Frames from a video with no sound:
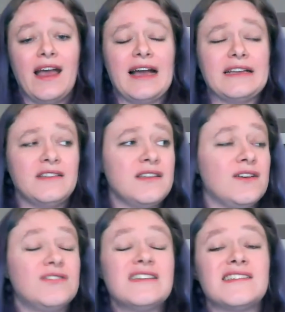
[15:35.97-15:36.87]
And
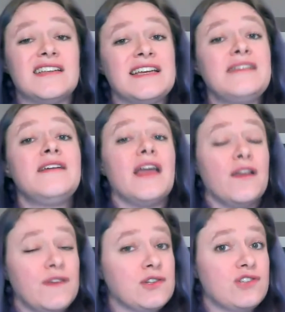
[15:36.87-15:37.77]
honestly,
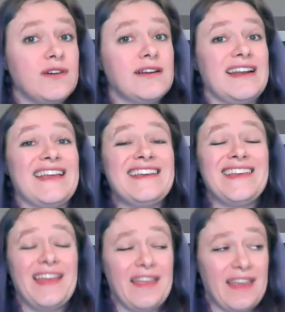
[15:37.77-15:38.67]
if you're struggling,
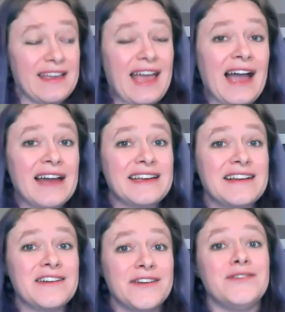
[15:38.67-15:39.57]
it can
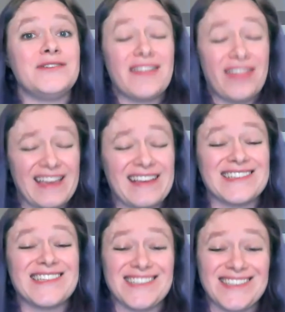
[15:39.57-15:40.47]
include
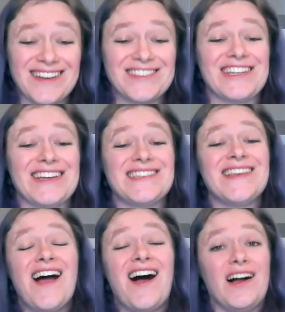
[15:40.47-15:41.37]
things such as,
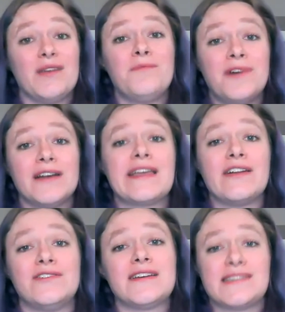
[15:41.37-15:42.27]
I'm working
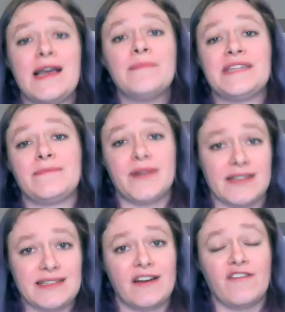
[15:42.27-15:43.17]
on accepting
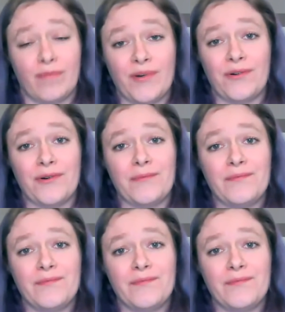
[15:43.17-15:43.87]
myself more.